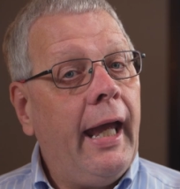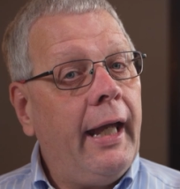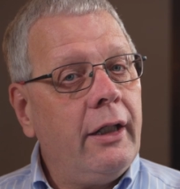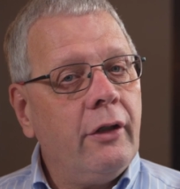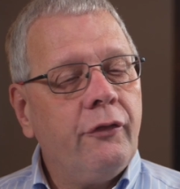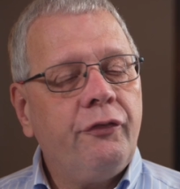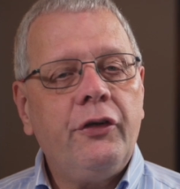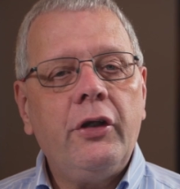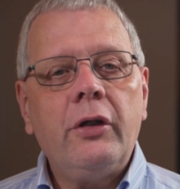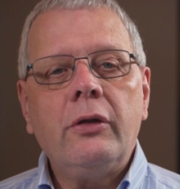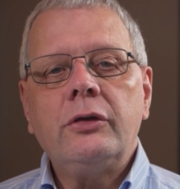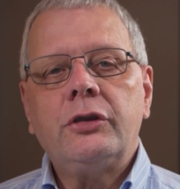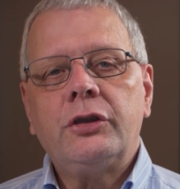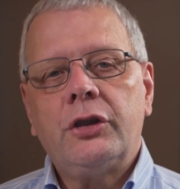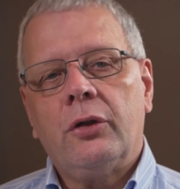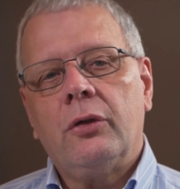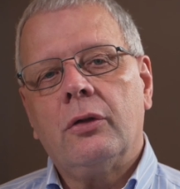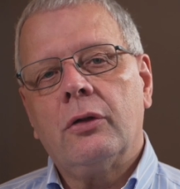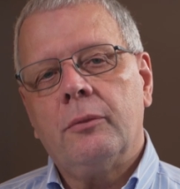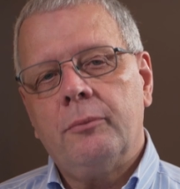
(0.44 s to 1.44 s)
In a few
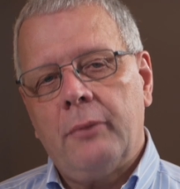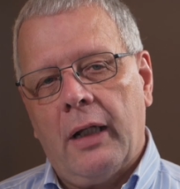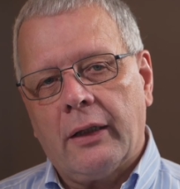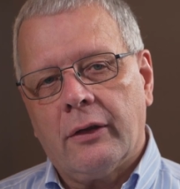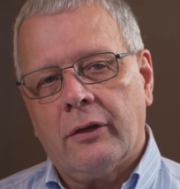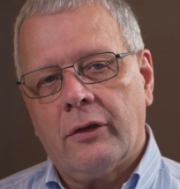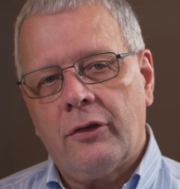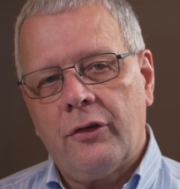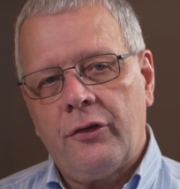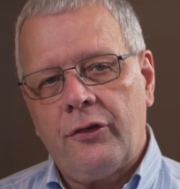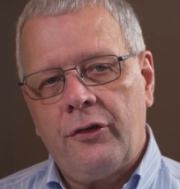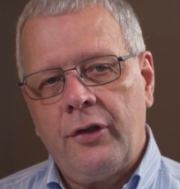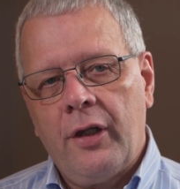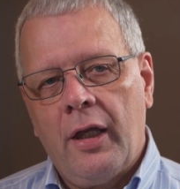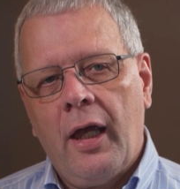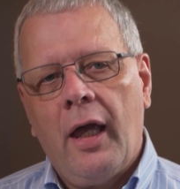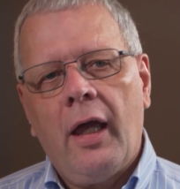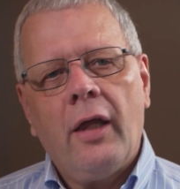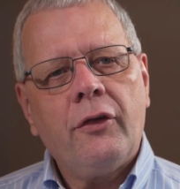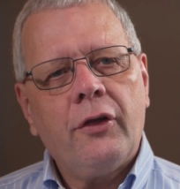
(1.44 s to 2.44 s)
short months,
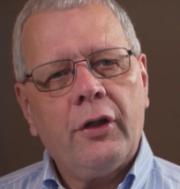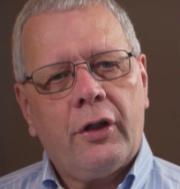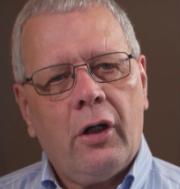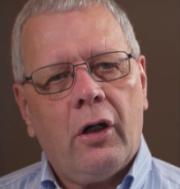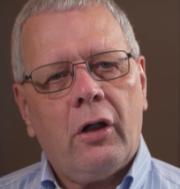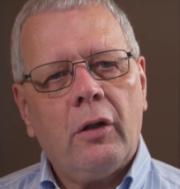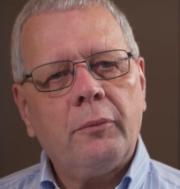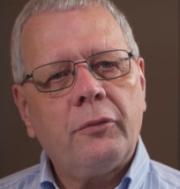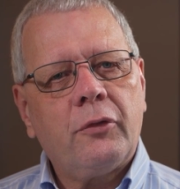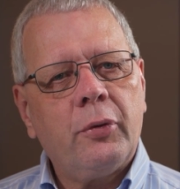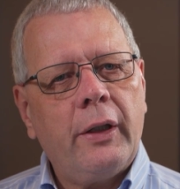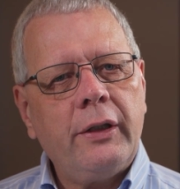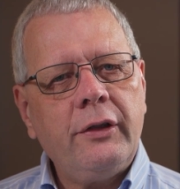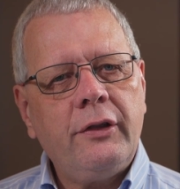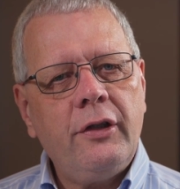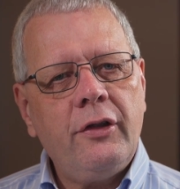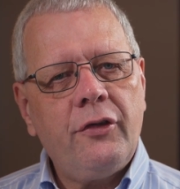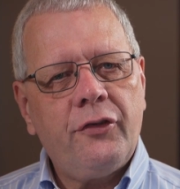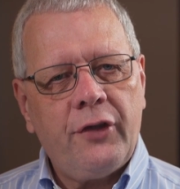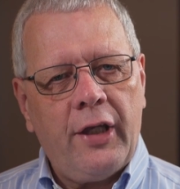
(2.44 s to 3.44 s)
the
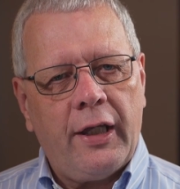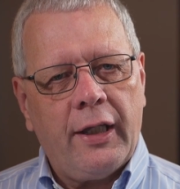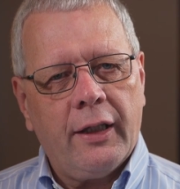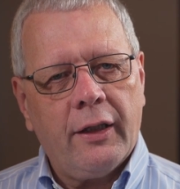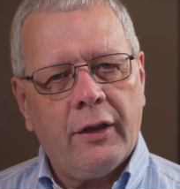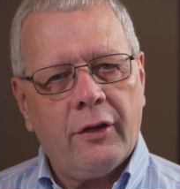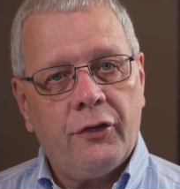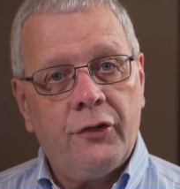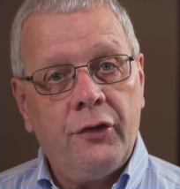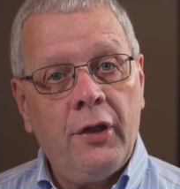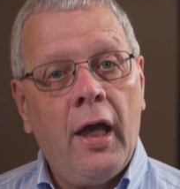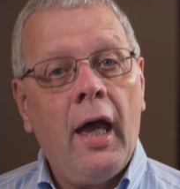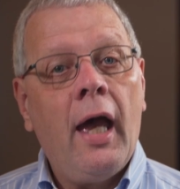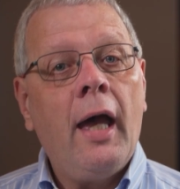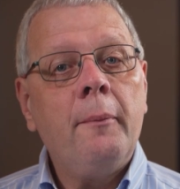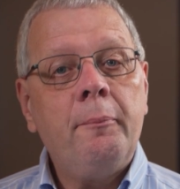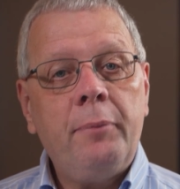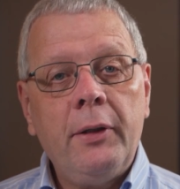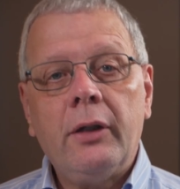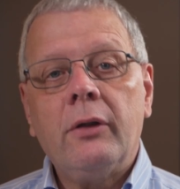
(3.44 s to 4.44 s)
COP26,
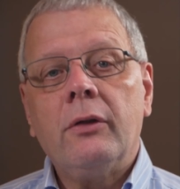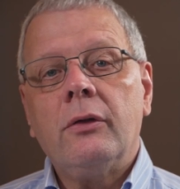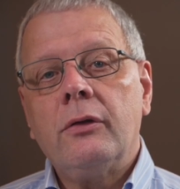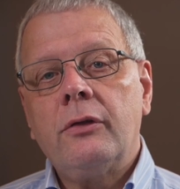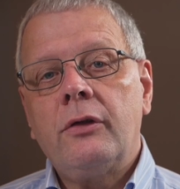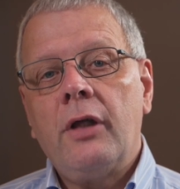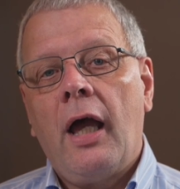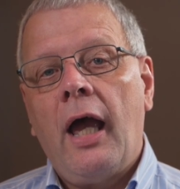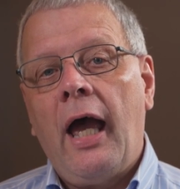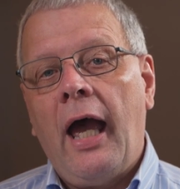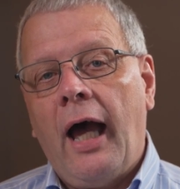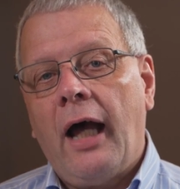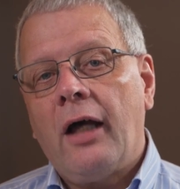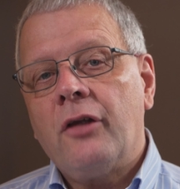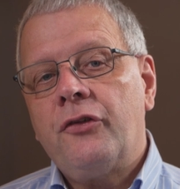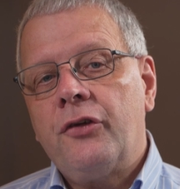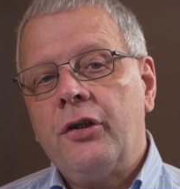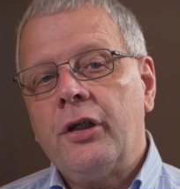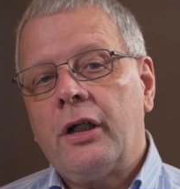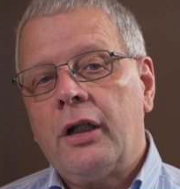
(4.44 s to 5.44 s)
billed
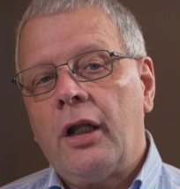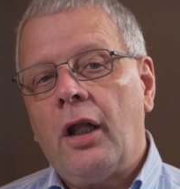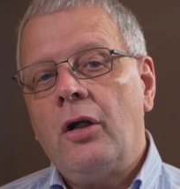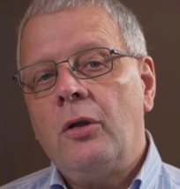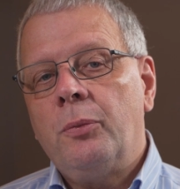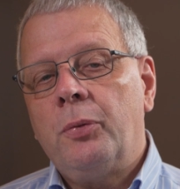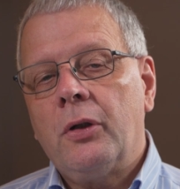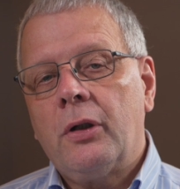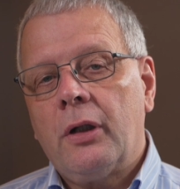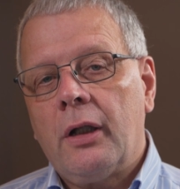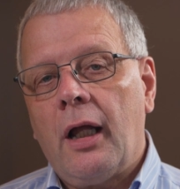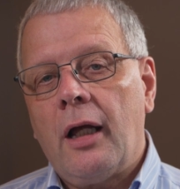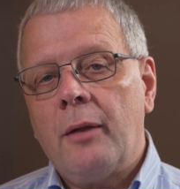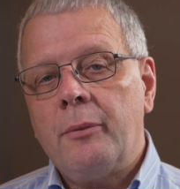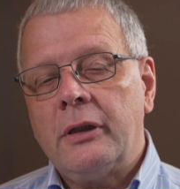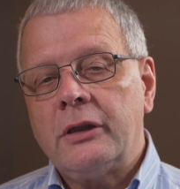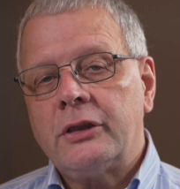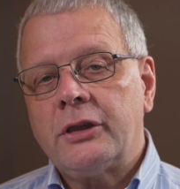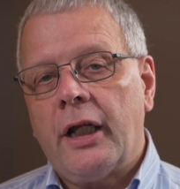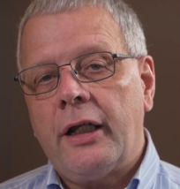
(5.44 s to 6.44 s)
as the Global
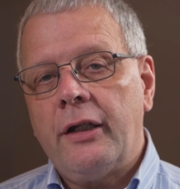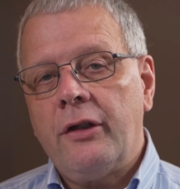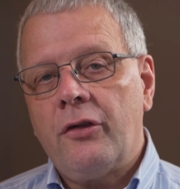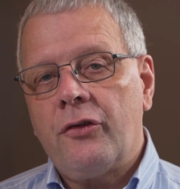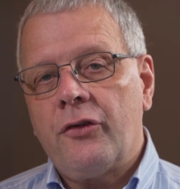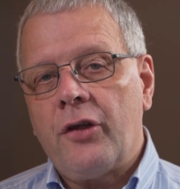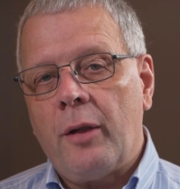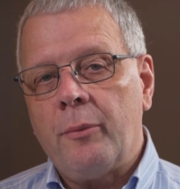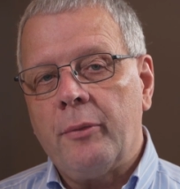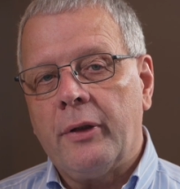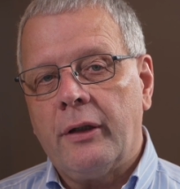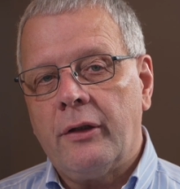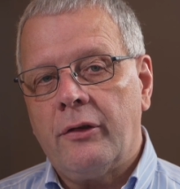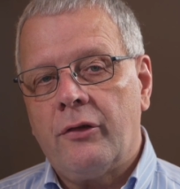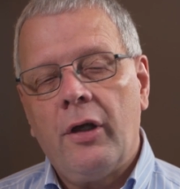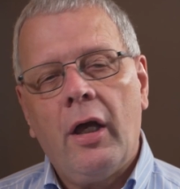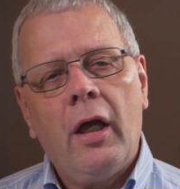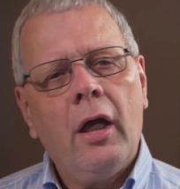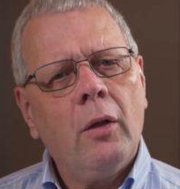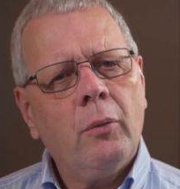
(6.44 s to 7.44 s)
Climate Change
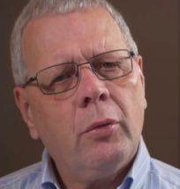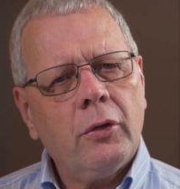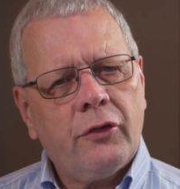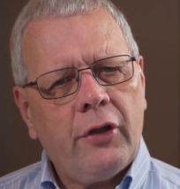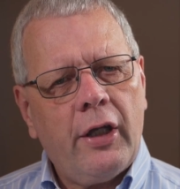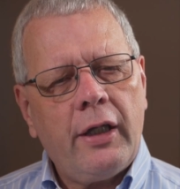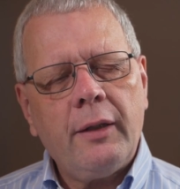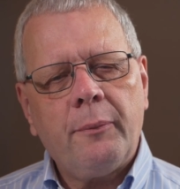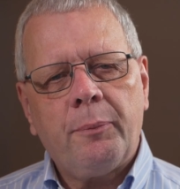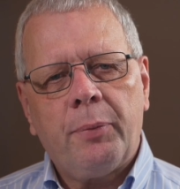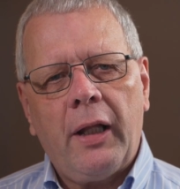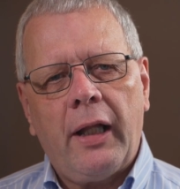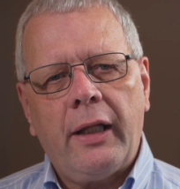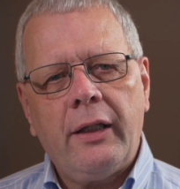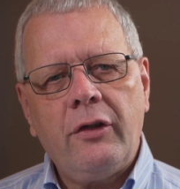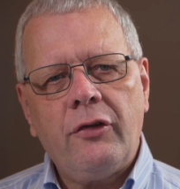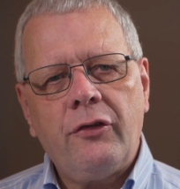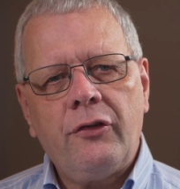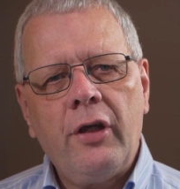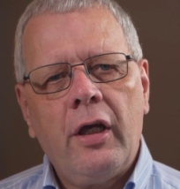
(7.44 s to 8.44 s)
Summit, will take
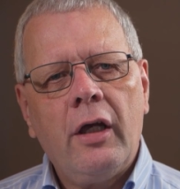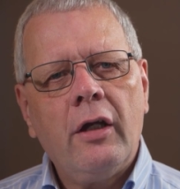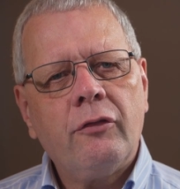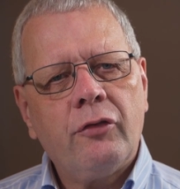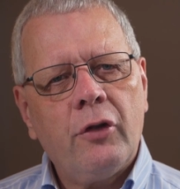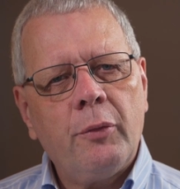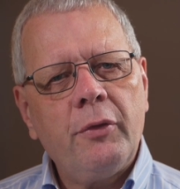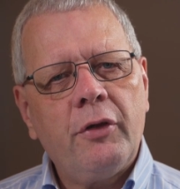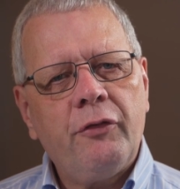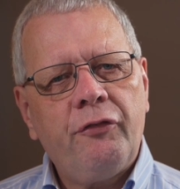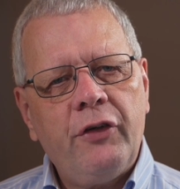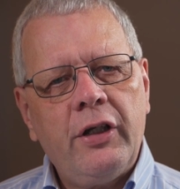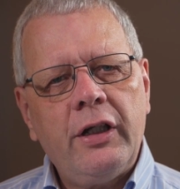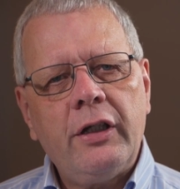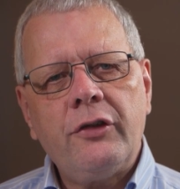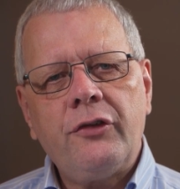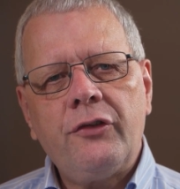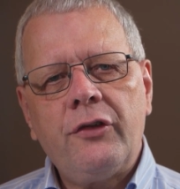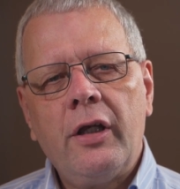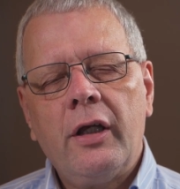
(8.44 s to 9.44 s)
place from the
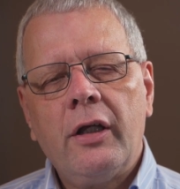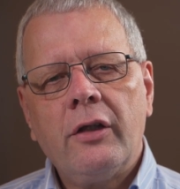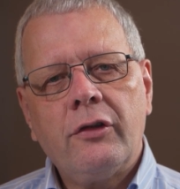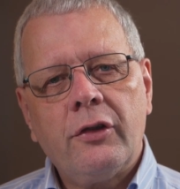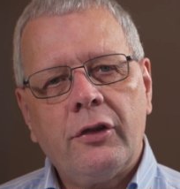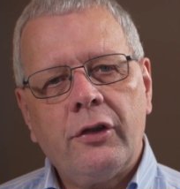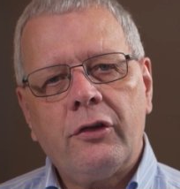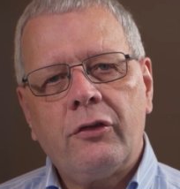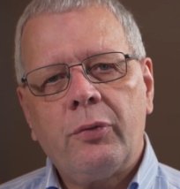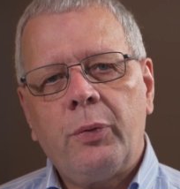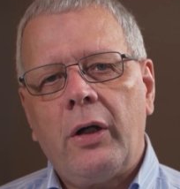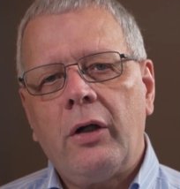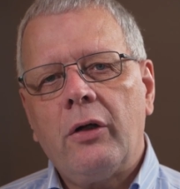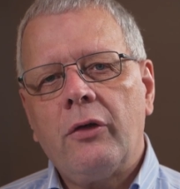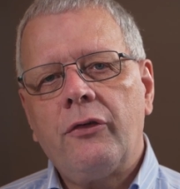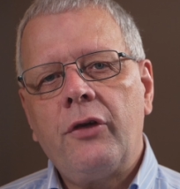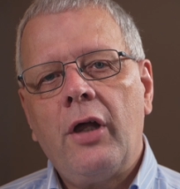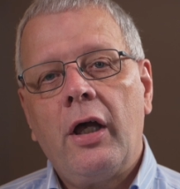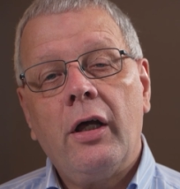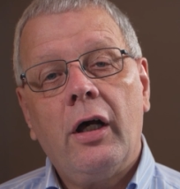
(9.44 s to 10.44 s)
1st to the
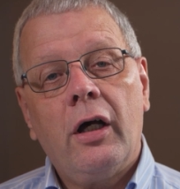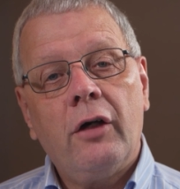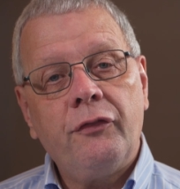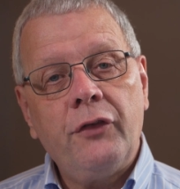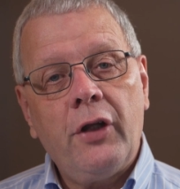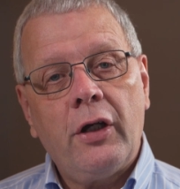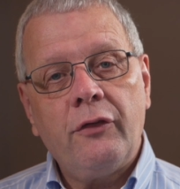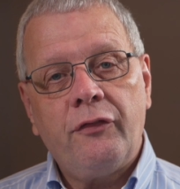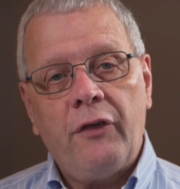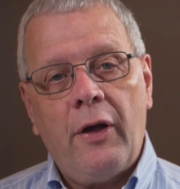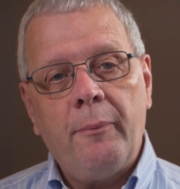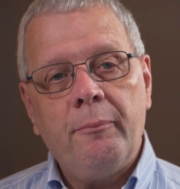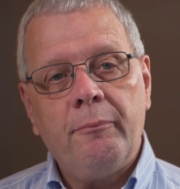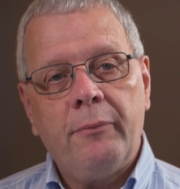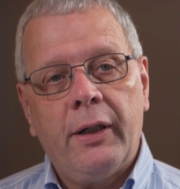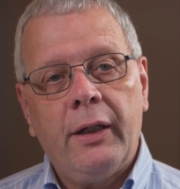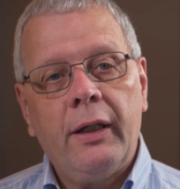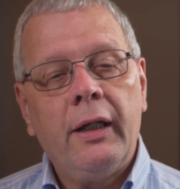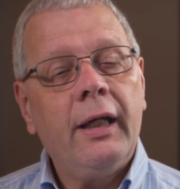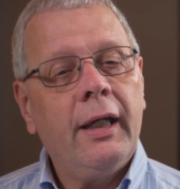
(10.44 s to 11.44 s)
12th of
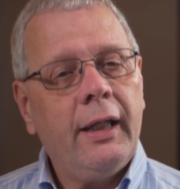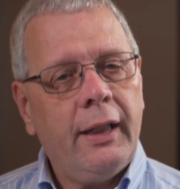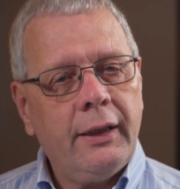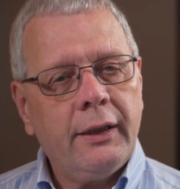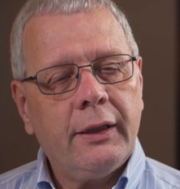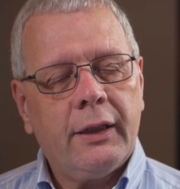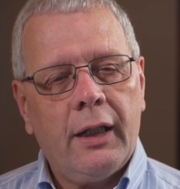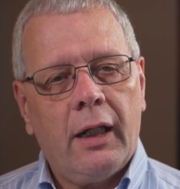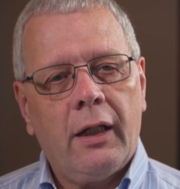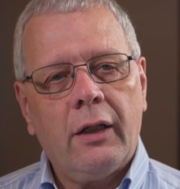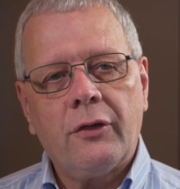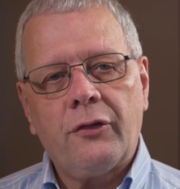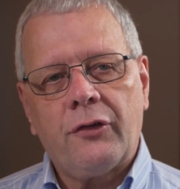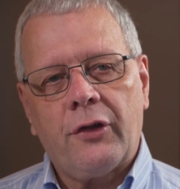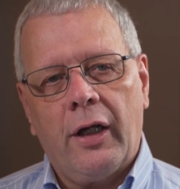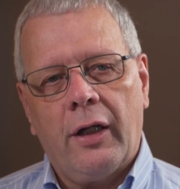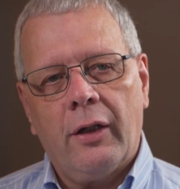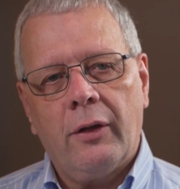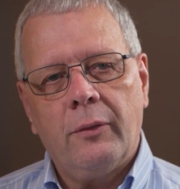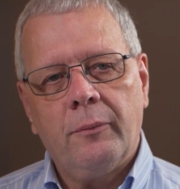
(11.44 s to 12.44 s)
November in
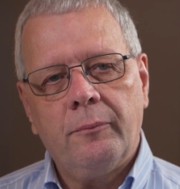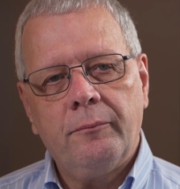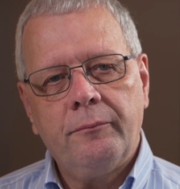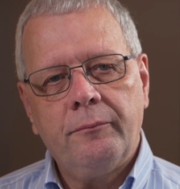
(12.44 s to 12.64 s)
Glasgow.